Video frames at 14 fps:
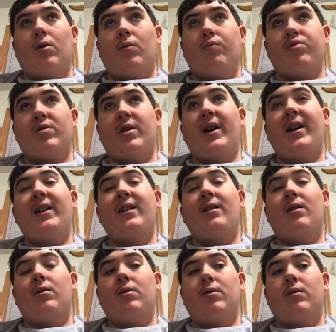pray
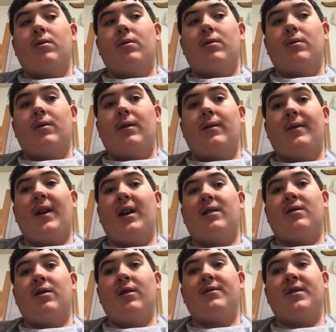that
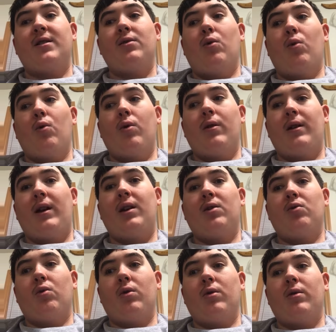cussing and
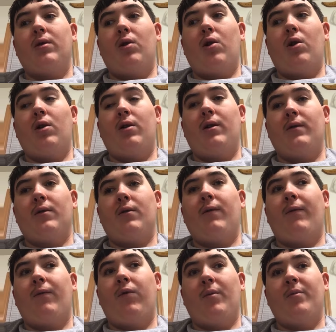or all other
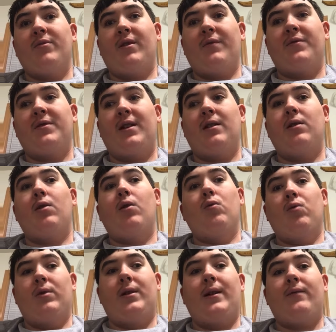forms of sin
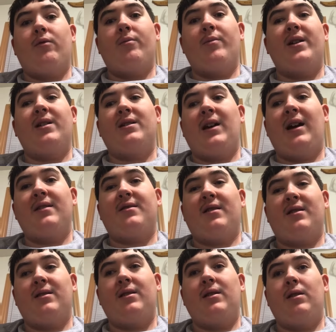will never be enticing
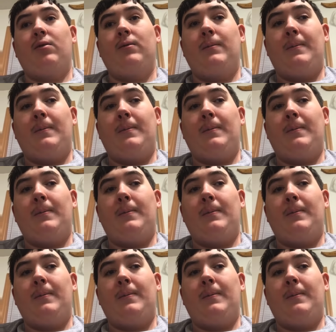to you.